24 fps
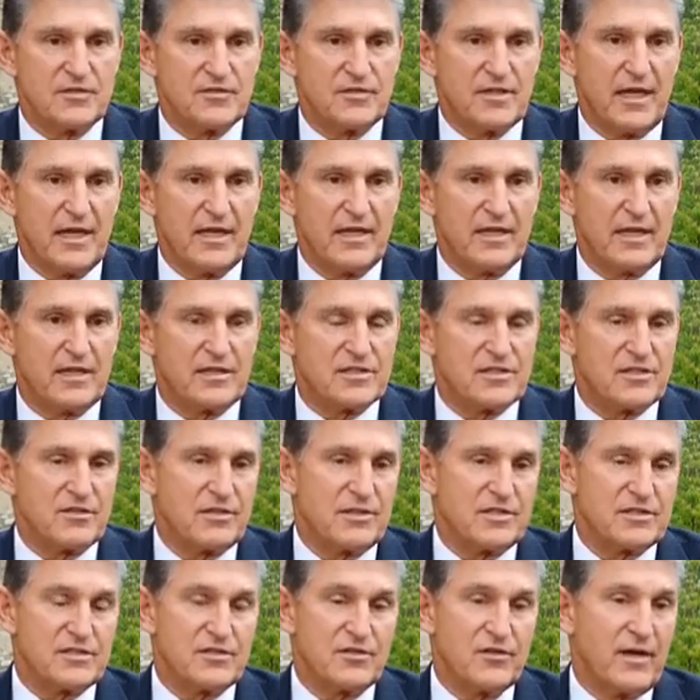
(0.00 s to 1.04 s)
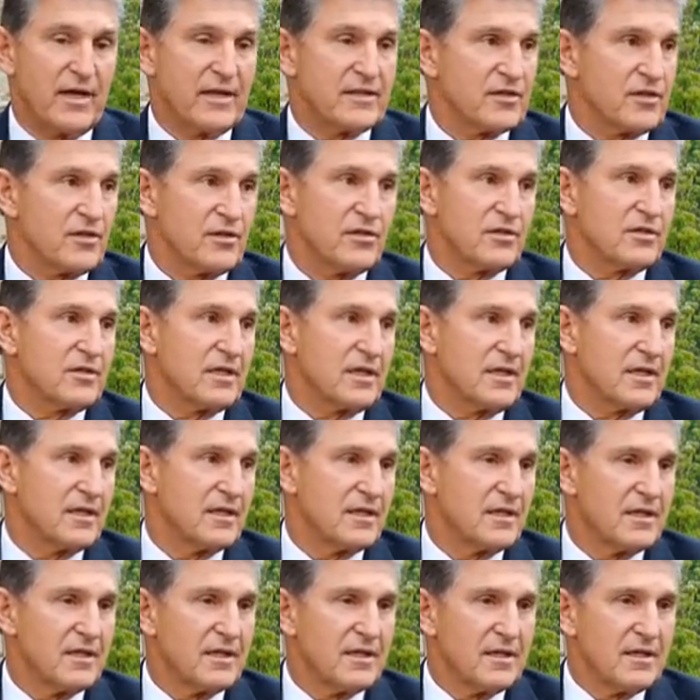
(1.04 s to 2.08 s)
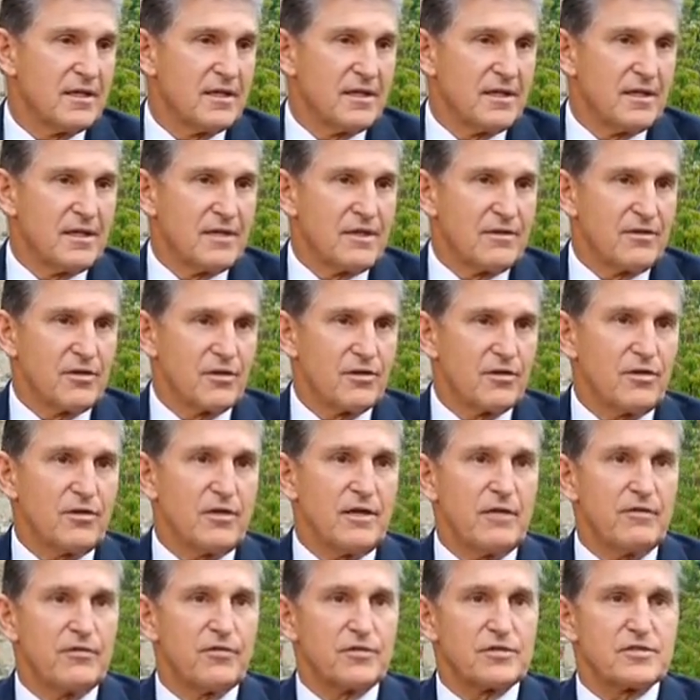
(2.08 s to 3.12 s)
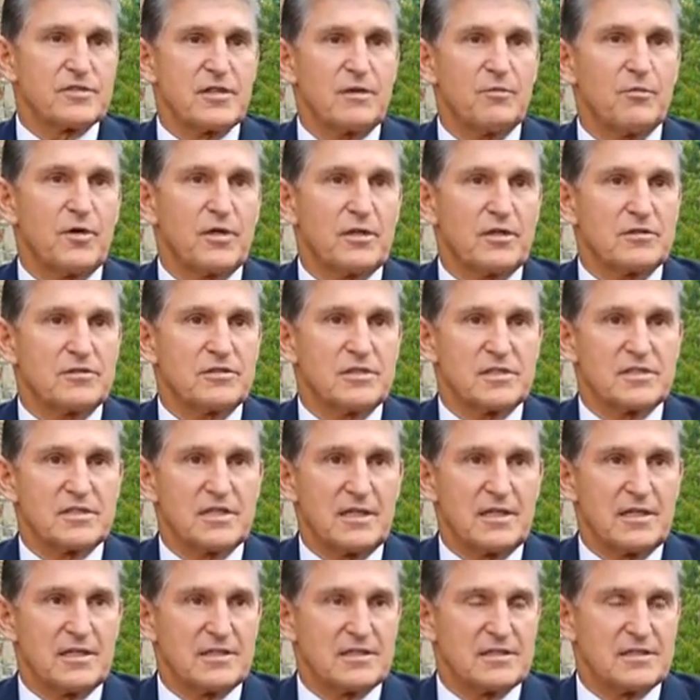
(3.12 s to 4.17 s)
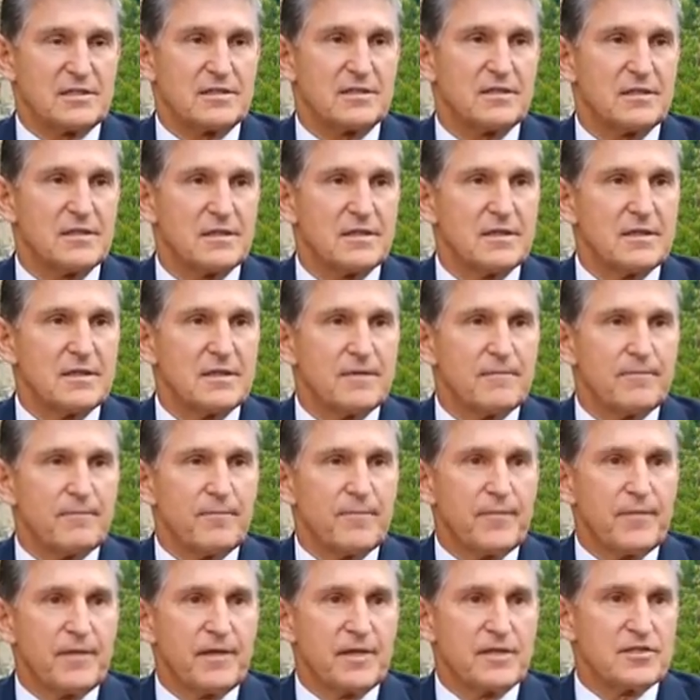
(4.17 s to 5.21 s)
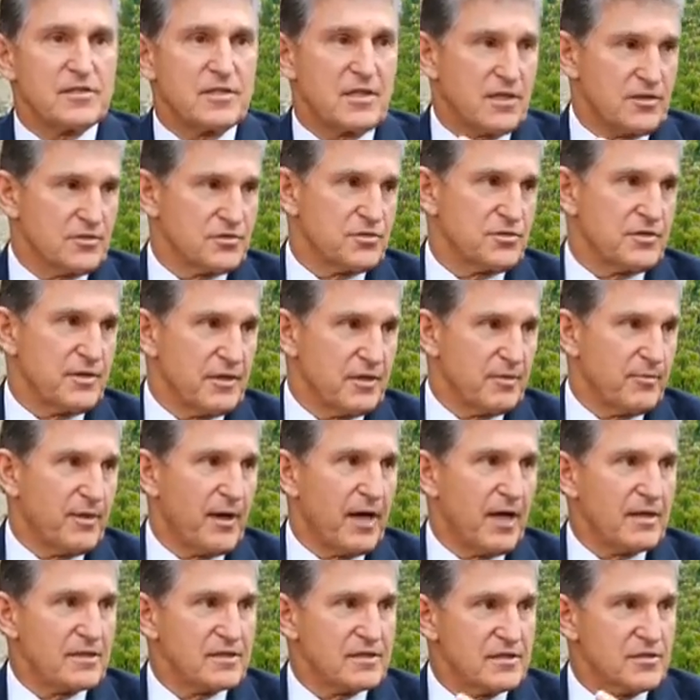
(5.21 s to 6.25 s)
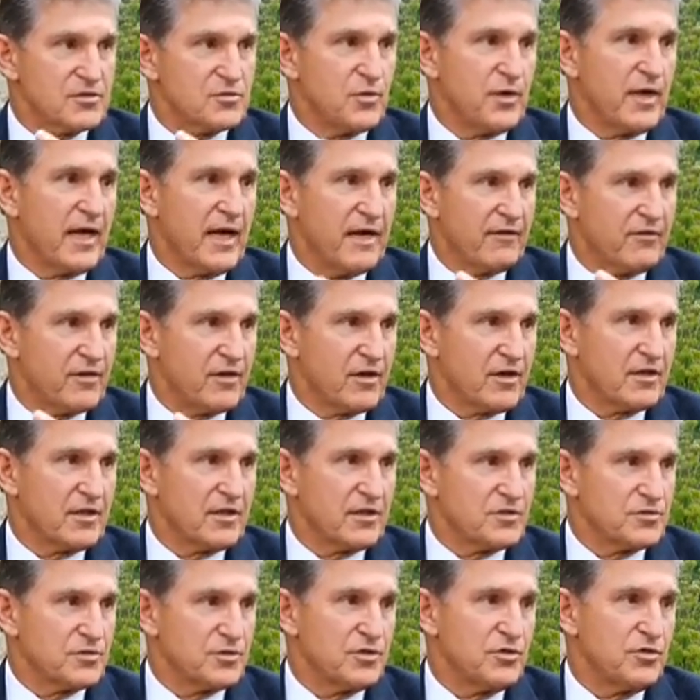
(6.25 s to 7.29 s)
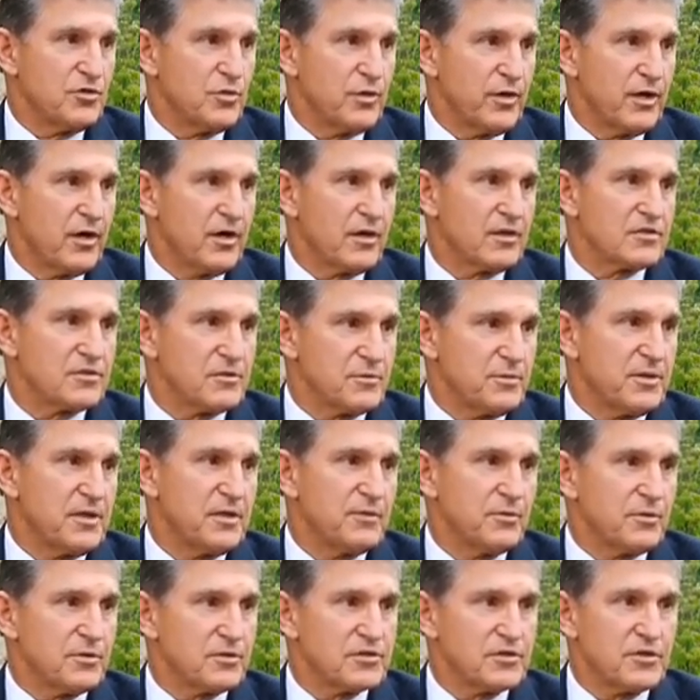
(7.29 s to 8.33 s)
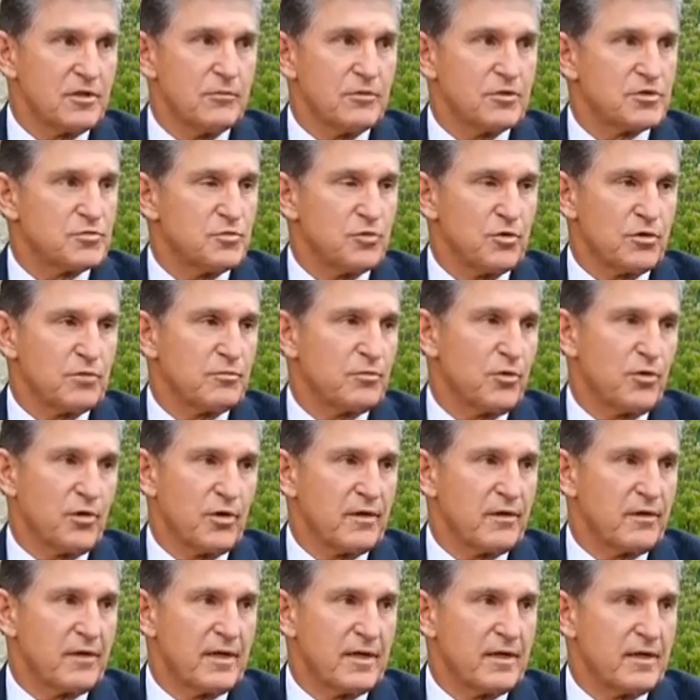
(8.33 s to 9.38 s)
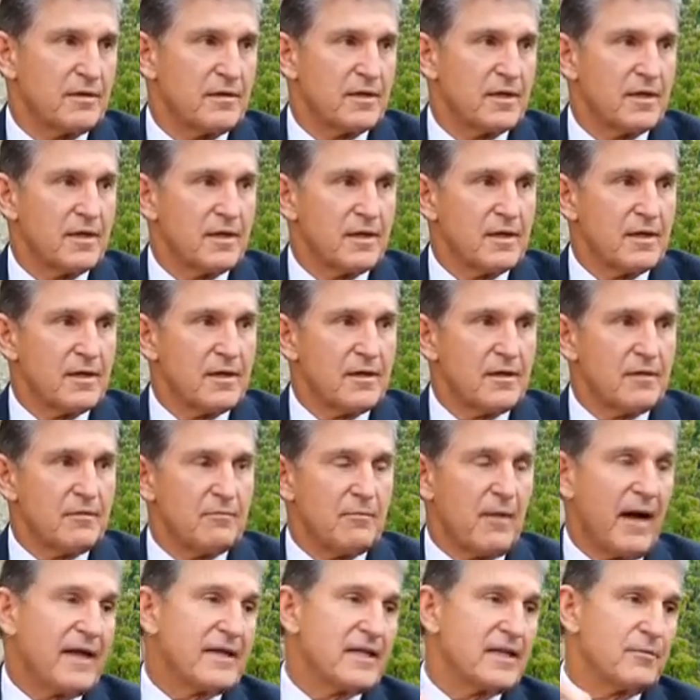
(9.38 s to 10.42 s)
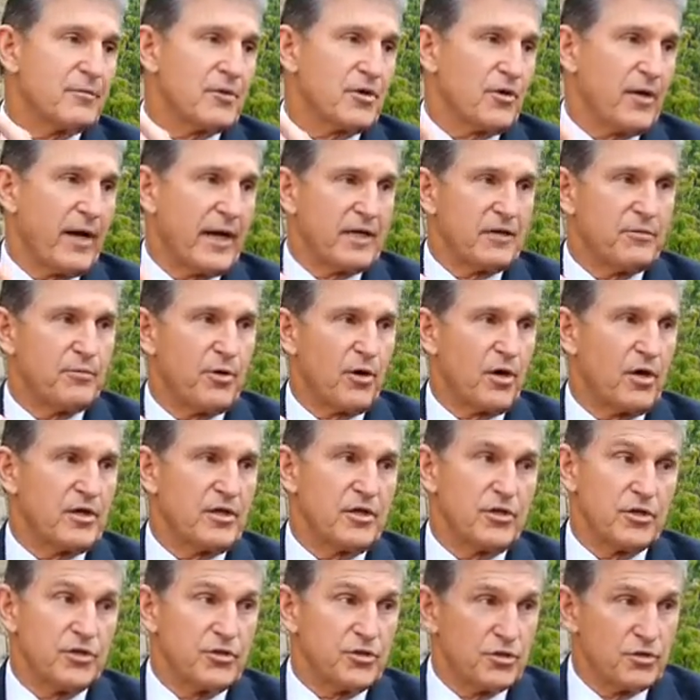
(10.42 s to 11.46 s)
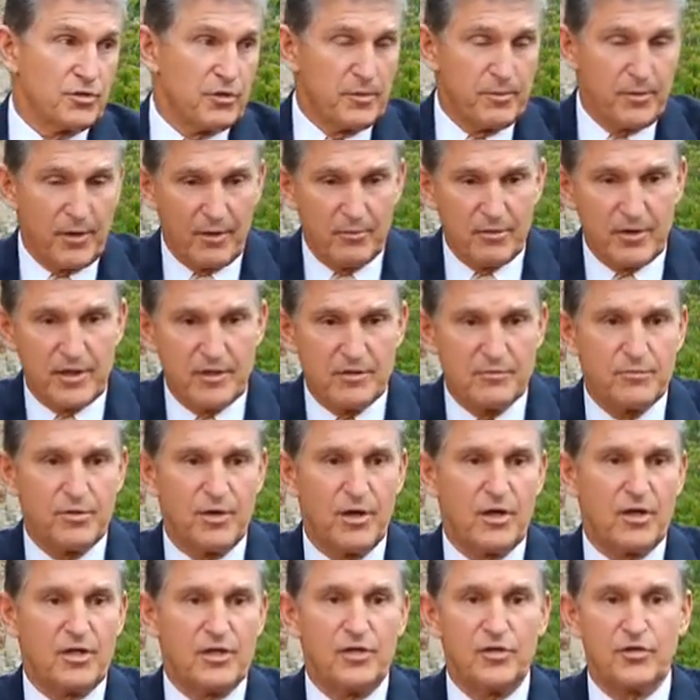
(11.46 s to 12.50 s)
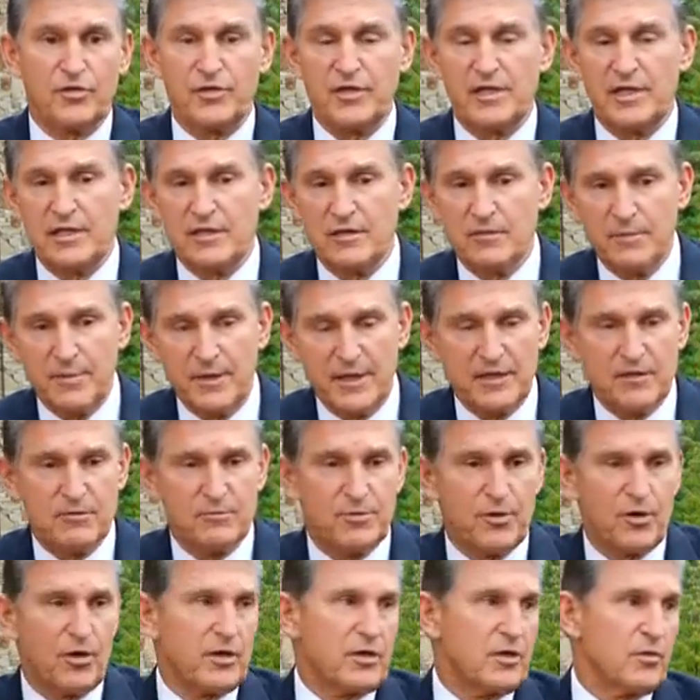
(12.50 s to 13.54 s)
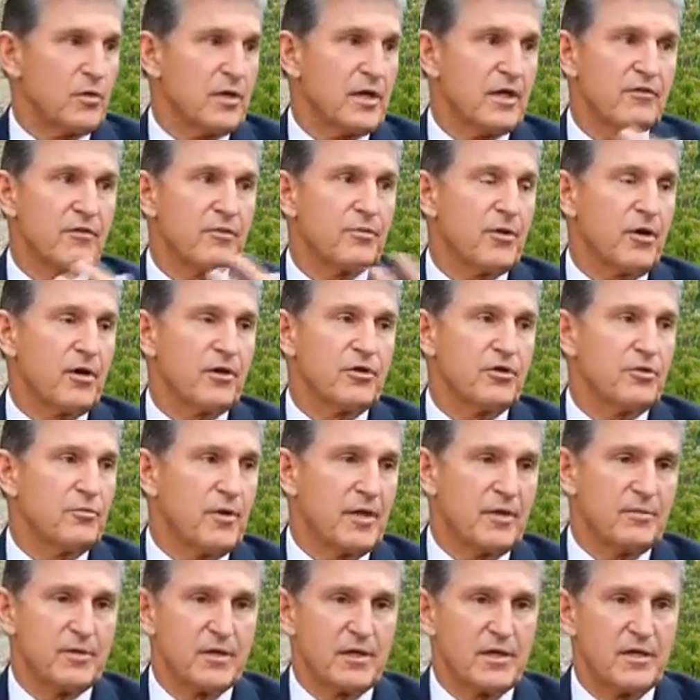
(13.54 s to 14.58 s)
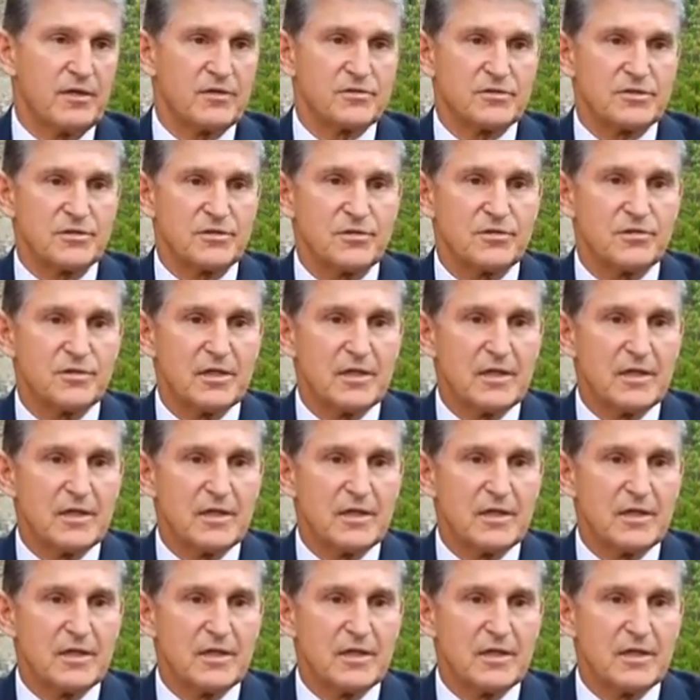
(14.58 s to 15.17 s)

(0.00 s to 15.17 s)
have taken it serious, and they're out there looking. They're looking for someone who'll just say, listen, this country and the policies we have in our country and who we are as a people is so much more important than my Democratic Party or your Republican Party or the Independent Party, whatever party you may belong to.